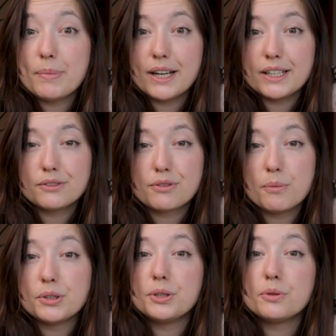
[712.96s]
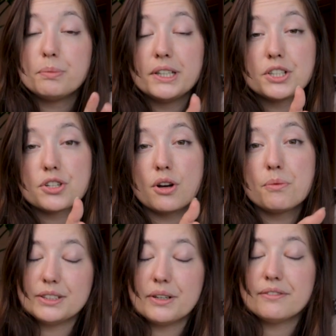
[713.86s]
buying from the European
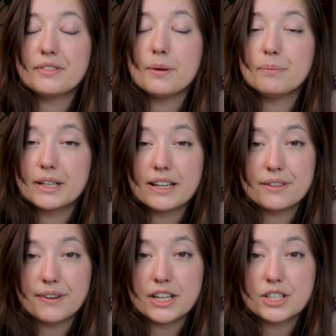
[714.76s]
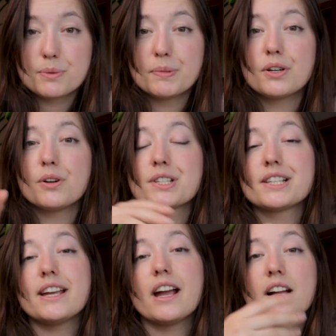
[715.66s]
shop, you have a big advantage because
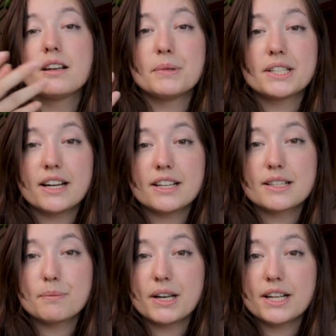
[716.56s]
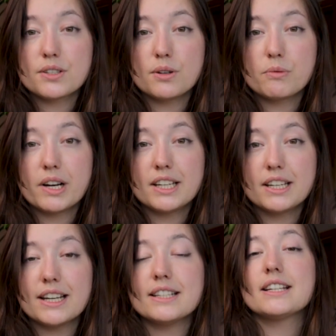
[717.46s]
they acclimatize the plants
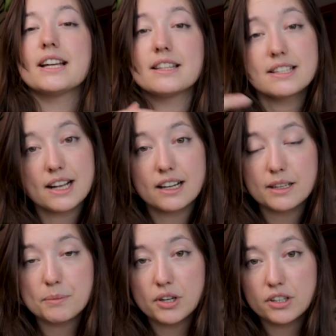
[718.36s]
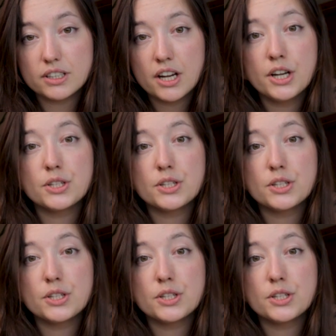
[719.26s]
already and then sell them on.